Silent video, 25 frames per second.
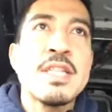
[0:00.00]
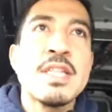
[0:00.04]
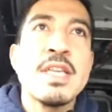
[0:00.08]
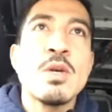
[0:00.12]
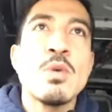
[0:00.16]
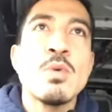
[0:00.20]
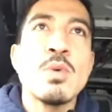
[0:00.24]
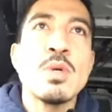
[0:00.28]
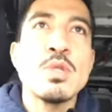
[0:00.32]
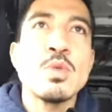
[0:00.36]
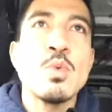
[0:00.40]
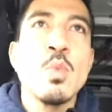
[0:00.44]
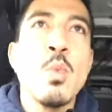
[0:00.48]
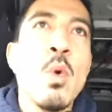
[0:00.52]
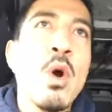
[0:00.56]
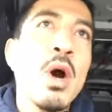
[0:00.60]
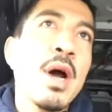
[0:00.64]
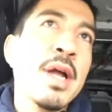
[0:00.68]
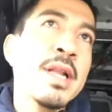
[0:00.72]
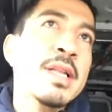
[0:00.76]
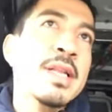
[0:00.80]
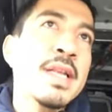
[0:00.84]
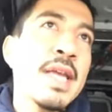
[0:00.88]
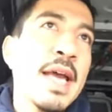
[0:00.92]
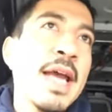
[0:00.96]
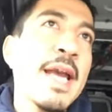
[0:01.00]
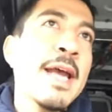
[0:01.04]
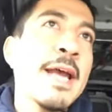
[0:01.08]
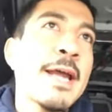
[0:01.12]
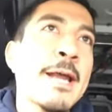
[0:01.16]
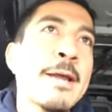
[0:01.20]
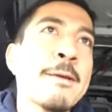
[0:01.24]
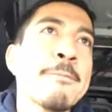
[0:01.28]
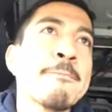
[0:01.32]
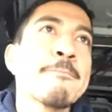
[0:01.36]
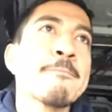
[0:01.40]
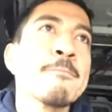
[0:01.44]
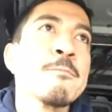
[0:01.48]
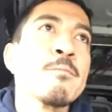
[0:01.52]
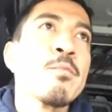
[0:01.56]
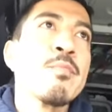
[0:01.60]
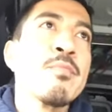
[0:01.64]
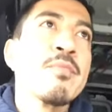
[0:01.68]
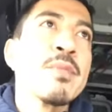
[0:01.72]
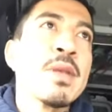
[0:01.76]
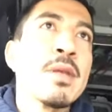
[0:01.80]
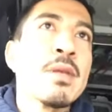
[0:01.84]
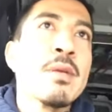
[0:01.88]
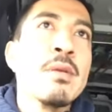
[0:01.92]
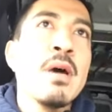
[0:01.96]
was one day
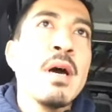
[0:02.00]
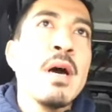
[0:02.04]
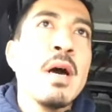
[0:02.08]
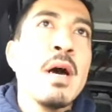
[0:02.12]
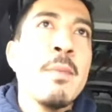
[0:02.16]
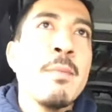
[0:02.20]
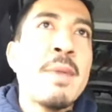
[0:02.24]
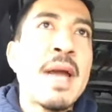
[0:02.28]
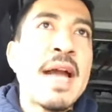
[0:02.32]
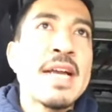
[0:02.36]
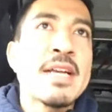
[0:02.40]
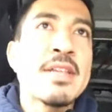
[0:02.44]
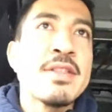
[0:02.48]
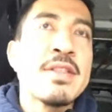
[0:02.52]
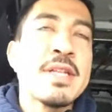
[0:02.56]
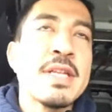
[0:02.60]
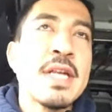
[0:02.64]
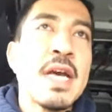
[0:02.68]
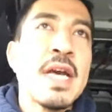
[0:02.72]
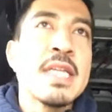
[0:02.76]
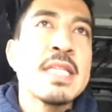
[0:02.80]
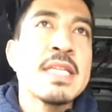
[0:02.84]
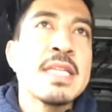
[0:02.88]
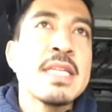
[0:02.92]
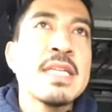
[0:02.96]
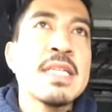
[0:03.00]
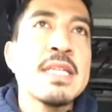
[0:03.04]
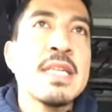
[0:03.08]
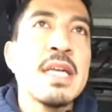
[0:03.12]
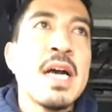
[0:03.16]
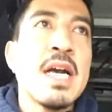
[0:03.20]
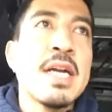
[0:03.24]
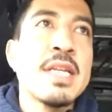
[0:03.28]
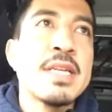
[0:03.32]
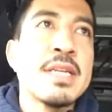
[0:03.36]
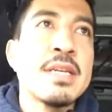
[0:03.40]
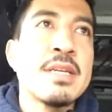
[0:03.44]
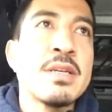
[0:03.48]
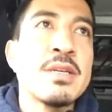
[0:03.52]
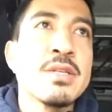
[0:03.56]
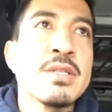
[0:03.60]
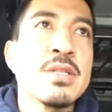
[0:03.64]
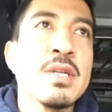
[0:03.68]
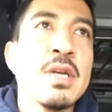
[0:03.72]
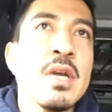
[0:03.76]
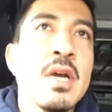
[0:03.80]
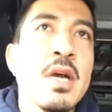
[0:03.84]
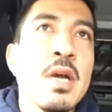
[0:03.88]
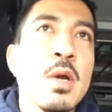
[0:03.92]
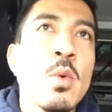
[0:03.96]
back in the 1990s
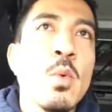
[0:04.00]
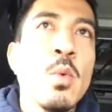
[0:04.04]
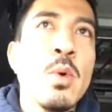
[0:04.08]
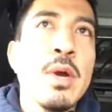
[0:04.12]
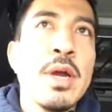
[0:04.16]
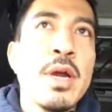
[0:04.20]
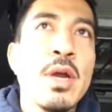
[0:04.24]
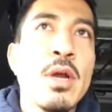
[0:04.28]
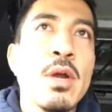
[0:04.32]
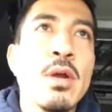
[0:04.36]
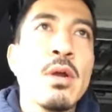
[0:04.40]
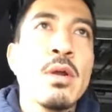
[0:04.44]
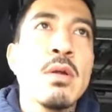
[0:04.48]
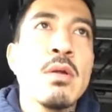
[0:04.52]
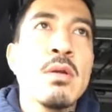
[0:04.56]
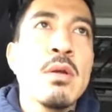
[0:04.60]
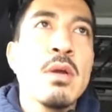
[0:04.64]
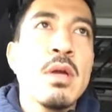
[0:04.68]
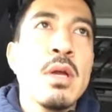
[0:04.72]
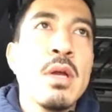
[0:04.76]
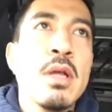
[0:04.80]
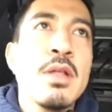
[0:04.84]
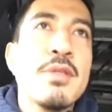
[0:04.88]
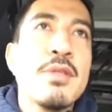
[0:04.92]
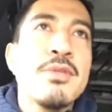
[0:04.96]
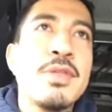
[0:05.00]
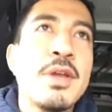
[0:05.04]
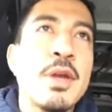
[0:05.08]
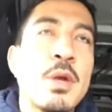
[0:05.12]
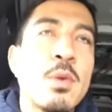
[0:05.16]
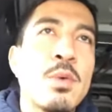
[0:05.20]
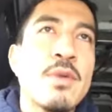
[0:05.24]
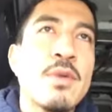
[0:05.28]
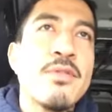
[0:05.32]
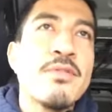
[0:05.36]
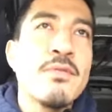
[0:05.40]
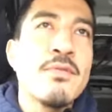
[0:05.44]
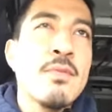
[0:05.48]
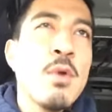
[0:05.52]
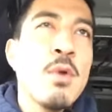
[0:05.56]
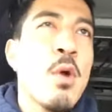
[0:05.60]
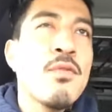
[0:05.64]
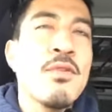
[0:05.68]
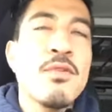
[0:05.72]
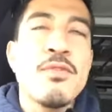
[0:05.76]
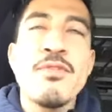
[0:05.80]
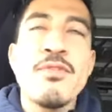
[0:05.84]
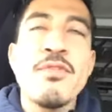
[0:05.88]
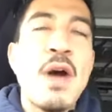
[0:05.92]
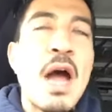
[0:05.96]
where there were over
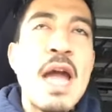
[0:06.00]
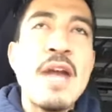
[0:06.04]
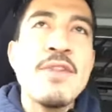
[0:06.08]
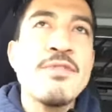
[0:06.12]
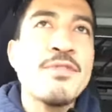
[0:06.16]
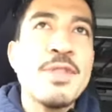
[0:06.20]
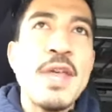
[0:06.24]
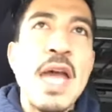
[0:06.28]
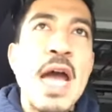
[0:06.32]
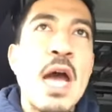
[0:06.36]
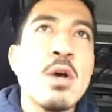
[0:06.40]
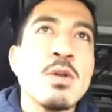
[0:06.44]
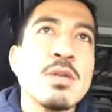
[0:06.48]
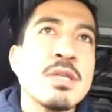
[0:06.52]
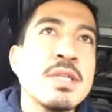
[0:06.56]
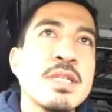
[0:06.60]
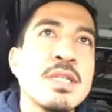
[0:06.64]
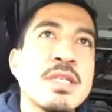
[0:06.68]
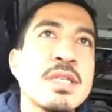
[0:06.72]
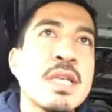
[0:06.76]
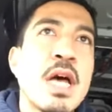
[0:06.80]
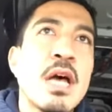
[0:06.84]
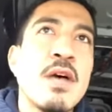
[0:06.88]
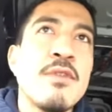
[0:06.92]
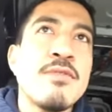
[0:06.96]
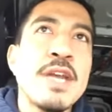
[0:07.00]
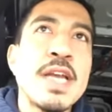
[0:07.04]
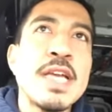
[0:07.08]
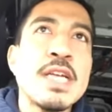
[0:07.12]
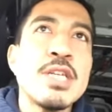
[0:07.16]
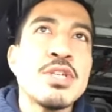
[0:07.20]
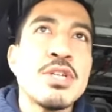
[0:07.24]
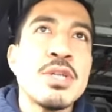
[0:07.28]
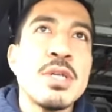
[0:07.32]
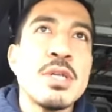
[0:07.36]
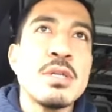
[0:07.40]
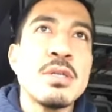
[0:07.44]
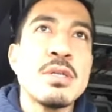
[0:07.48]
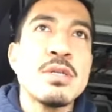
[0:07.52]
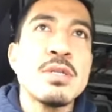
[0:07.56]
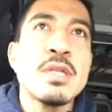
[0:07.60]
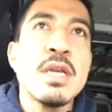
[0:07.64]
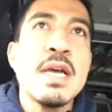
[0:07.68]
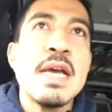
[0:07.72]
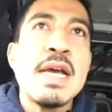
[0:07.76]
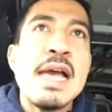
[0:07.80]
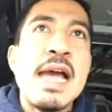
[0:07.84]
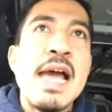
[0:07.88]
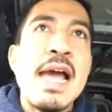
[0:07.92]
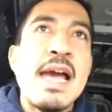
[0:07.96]
5,000 salvations
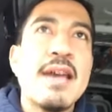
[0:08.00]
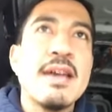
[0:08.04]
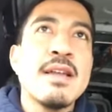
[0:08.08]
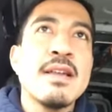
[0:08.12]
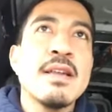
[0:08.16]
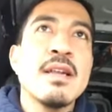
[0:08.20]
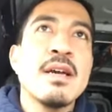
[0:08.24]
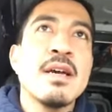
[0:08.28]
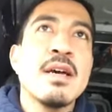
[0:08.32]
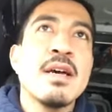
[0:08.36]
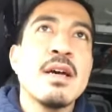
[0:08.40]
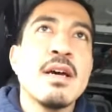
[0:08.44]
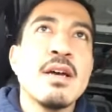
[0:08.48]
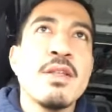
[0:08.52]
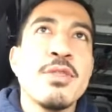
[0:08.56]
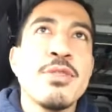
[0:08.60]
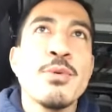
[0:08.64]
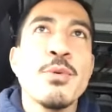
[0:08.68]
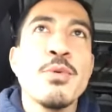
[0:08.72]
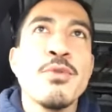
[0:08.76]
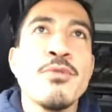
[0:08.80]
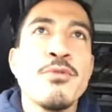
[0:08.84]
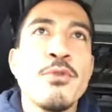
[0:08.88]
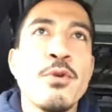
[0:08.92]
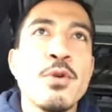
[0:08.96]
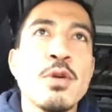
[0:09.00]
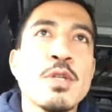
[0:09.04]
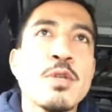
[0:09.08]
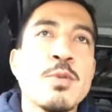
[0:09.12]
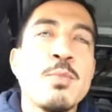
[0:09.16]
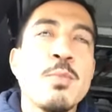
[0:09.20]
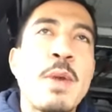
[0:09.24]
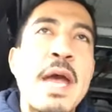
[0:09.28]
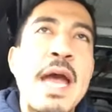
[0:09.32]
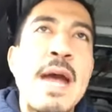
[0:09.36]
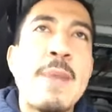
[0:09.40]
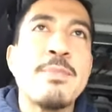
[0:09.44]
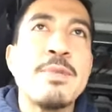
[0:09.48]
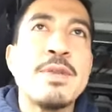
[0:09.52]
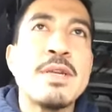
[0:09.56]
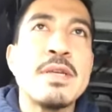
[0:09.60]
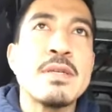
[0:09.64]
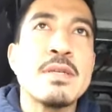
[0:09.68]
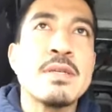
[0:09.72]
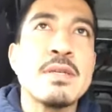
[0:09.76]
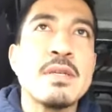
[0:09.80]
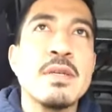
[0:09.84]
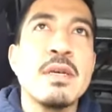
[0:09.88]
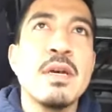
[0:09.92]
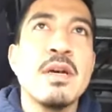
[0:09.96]
at through First Baptist
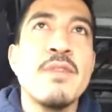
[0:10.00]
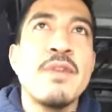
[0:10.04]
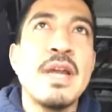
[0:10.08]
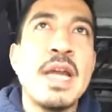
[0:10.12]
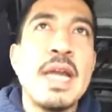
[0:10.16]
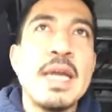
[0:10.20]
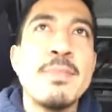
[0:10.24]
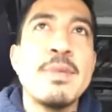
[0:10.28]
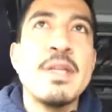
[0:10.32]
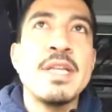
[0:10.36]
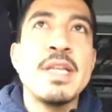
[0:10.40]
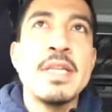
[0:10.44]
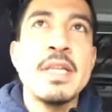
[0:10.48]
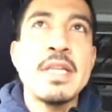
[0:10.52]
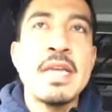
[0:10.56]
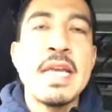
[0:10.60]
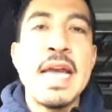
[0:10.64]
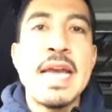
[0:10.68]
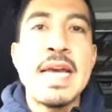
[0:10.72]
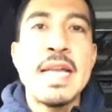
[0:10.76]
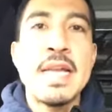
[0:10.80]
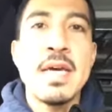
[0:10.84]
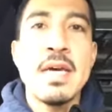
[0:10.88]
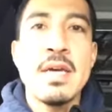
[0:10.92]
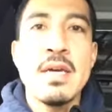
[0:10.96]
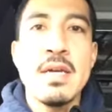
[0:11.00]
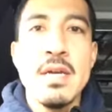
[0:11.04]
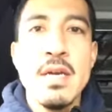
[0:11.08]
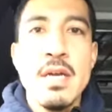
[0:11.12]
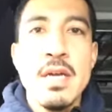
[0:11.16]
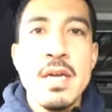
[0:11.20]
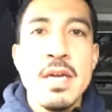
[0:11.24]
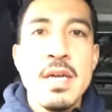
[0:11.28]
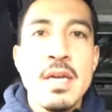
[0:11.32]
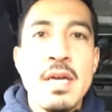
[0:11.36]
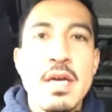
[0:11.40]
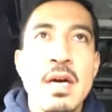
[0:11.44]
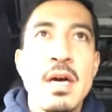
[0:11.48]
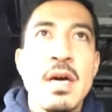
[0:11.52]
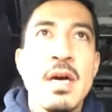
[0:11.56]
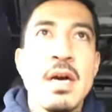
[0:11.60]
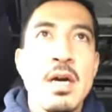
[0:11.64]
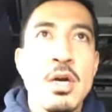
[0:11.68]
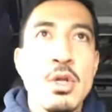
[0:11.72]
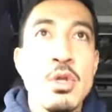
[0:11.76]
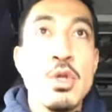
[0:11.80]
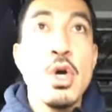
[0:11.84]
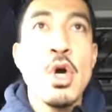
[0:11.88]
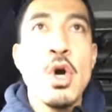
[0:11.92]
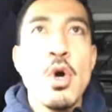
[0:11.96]
of Hammond, Indiana,
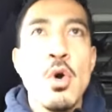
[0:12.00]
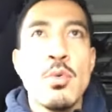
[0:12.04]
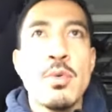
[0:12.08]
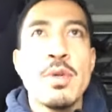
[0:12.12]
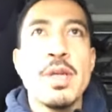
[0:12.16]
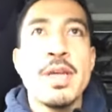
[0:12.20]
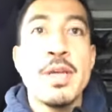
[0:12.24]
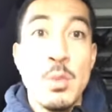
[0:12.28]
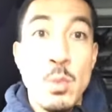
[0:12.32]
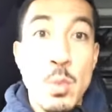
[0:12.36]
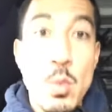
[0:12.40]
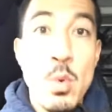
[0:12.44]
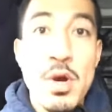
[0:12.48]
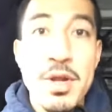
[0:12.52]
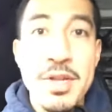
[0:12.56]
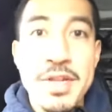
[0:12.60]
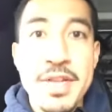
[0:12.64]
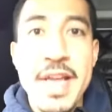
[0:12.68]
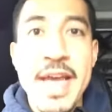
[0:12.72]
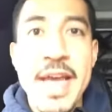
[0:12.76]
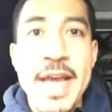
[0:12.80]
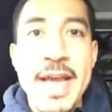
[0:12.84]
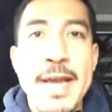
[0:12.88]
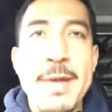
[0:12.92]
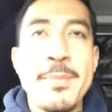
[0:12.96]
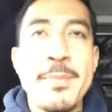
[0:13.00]
alone in one day.